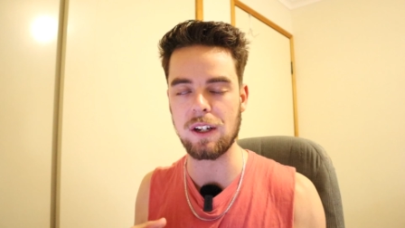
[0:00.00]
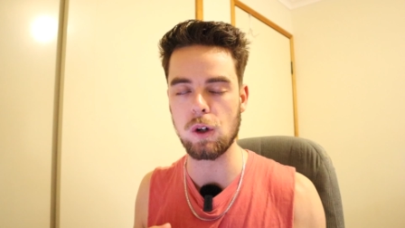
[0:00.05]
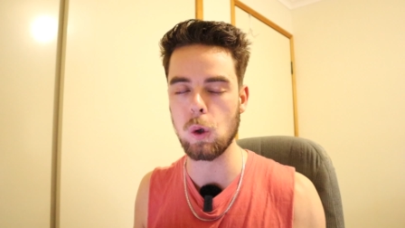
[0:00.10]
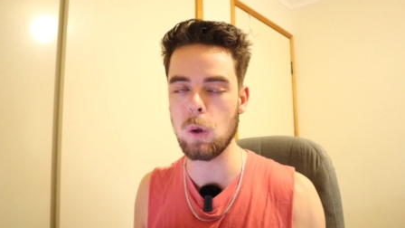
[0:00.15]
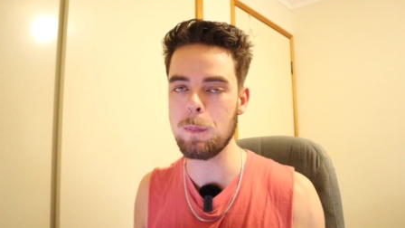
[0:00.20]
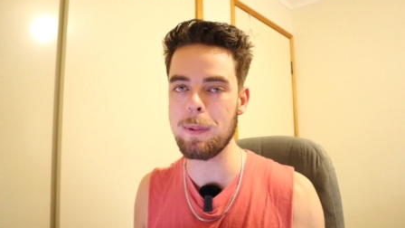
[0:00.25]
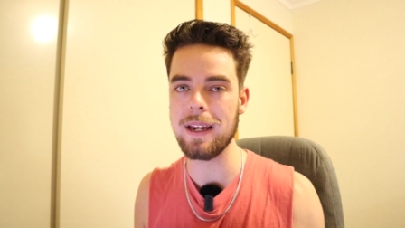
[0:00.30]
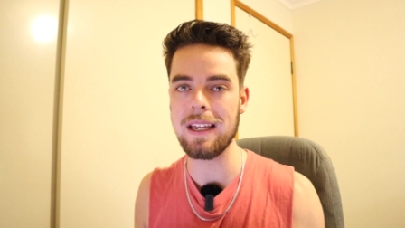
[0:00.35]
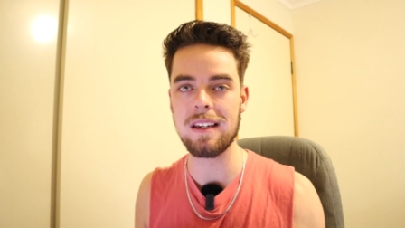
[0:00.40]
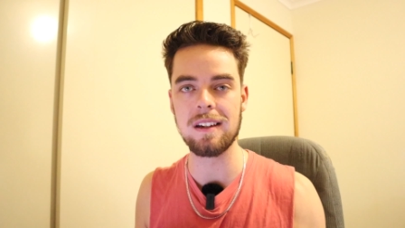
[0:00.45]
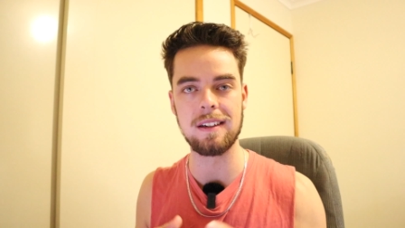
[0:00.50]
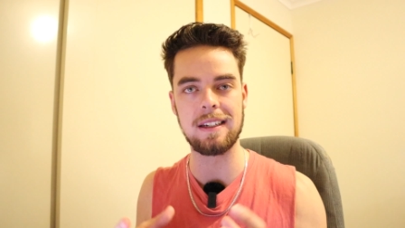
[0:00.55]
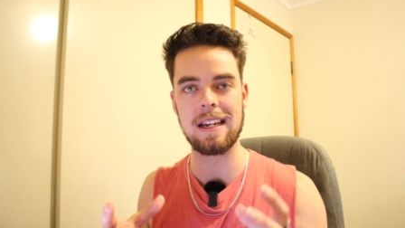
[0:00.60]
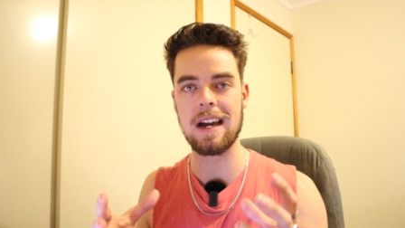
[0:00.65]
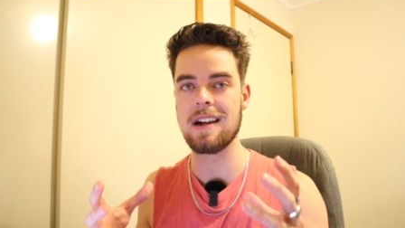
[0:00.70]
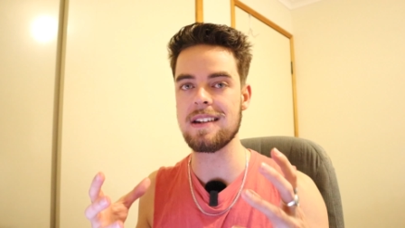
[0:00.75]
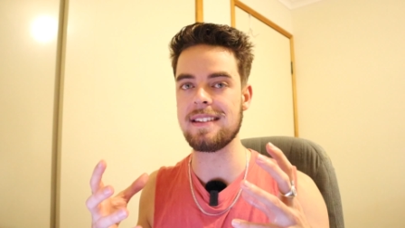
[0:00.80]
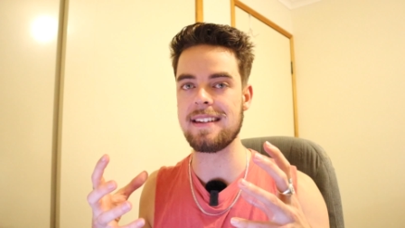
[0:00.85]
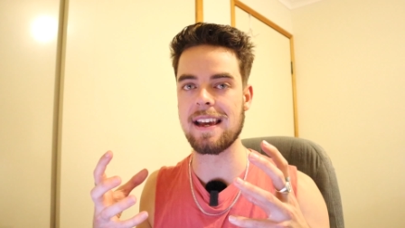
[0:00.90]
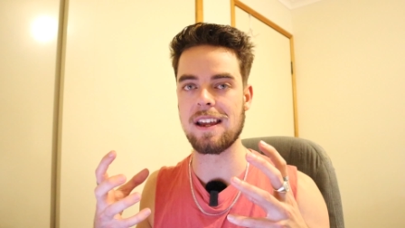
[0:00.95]
could be to
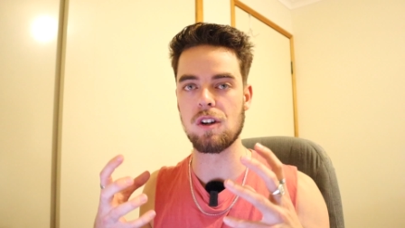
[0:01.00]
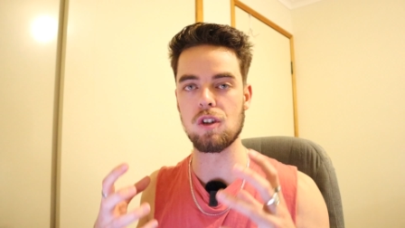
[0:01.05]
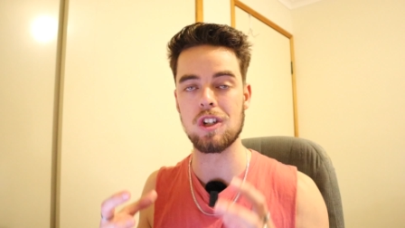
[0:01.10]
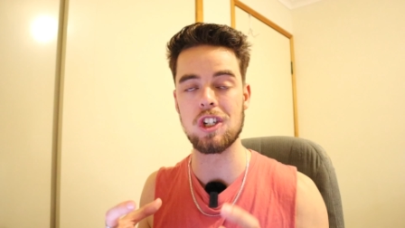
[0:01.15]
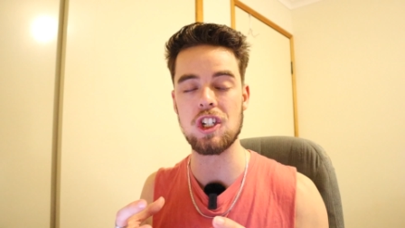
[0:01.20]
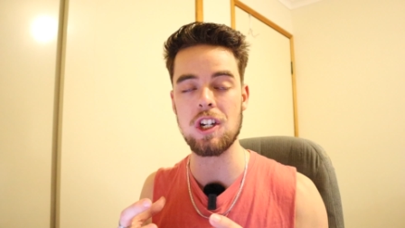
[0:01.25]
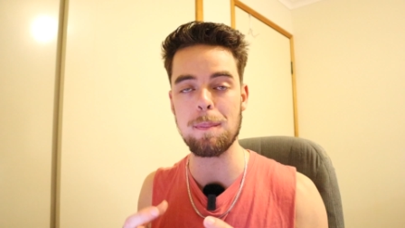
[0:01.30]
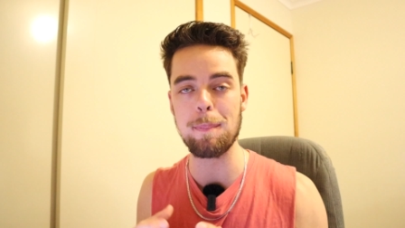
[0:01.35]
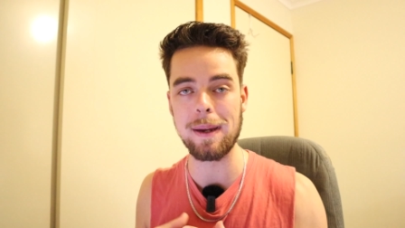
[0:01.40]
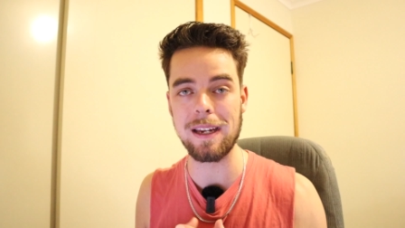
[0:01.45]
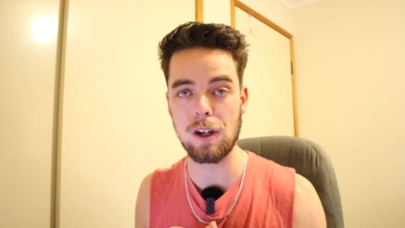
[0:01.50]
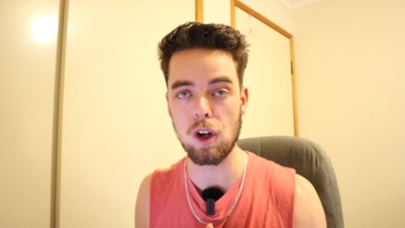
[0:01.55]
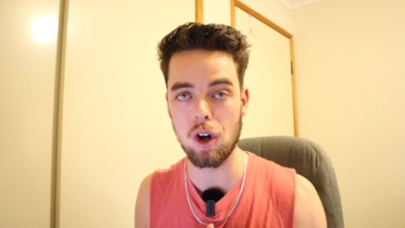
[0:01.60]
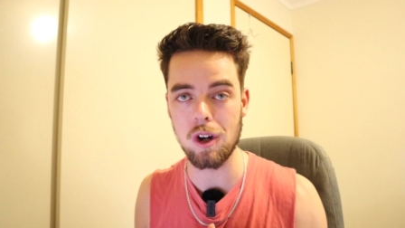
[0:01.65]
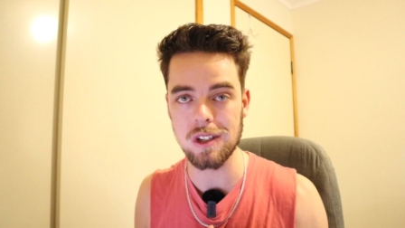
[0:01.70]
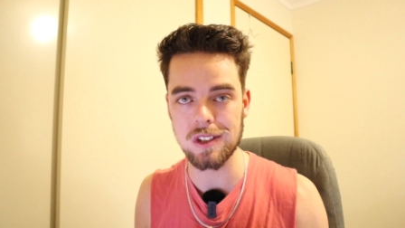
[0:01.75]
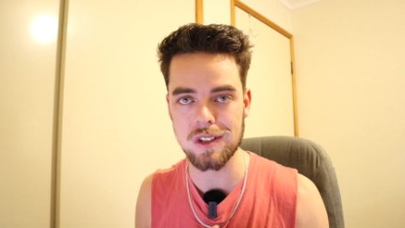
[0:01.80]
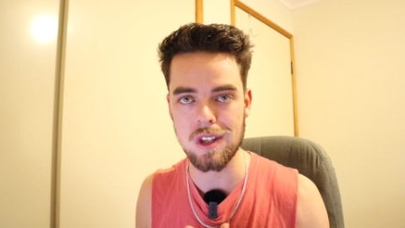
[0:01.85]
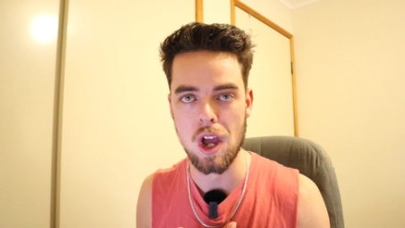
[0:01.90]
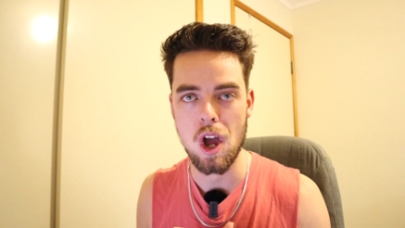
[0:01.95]
cut down on shipping
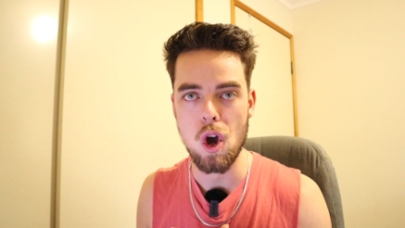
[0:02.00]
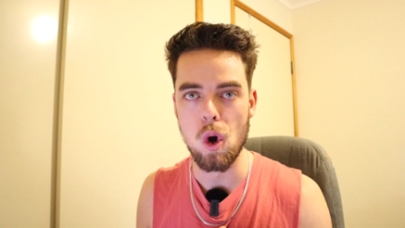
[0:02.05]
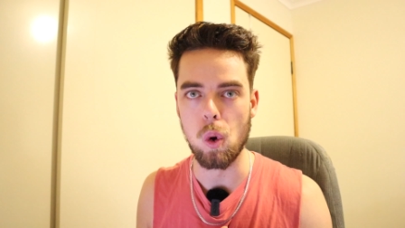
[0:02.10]
costs